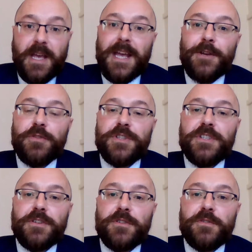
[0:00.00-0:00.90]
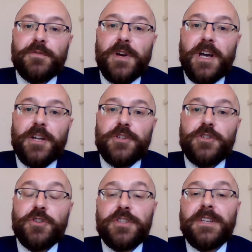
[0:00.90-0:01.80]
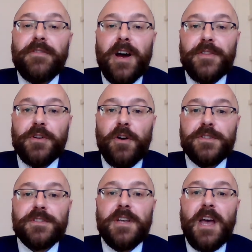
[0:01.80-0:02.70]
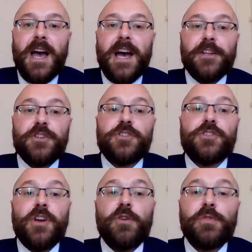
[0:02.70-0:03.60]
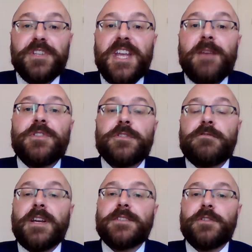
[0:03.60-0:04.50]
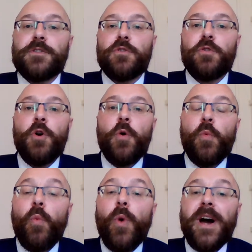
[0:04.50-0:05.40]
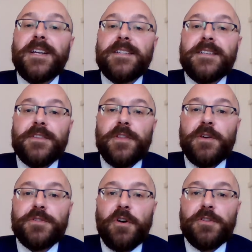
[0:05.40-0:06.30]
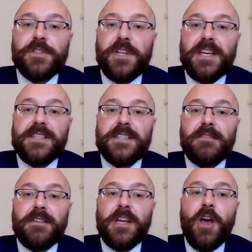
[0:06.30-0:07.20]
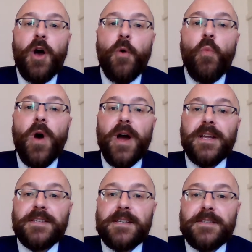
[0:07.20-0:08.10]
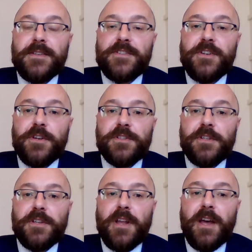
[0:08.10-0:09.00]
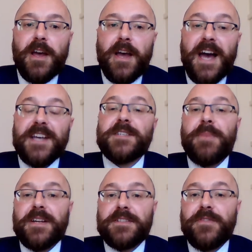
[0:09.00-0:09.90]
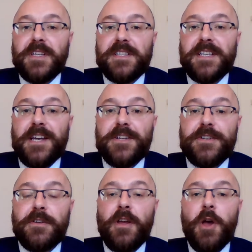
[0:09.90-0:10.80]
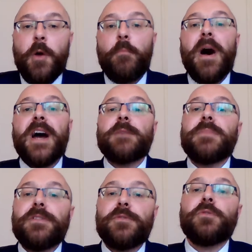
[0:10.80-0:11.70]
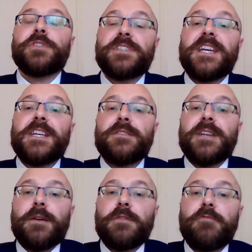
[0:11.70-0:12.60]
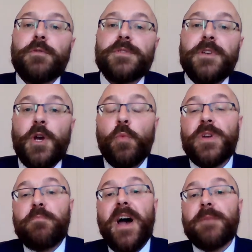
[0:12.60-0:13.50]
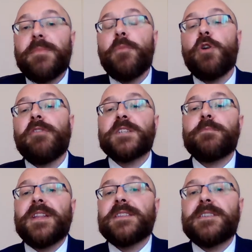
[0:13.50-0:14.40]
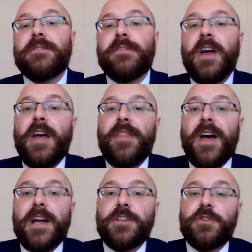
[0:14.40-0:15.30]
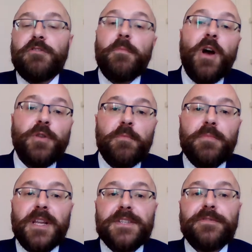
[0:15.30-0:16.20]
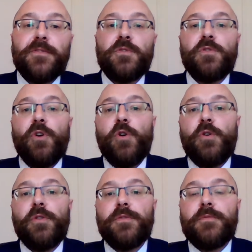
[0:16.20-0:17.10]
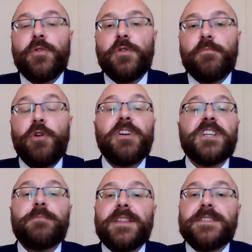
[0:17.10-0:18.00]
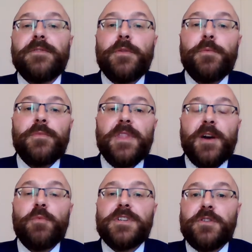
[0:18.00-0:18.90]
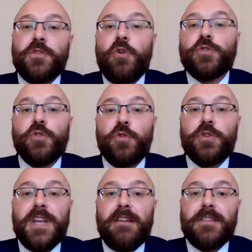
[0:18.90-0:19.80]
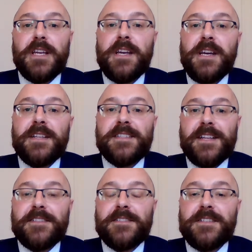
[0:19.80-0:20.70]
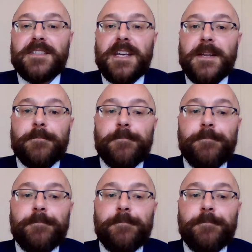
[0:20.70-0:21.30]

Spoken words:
in order to justify the costs and show and demonstrate to the court why it is that those costs are necessary and why it is that certain aspects of the litigation might be thought to take you down a route which might be more expensive than your opponent plans for, or more expensive than that which the court ordinarily tends to see.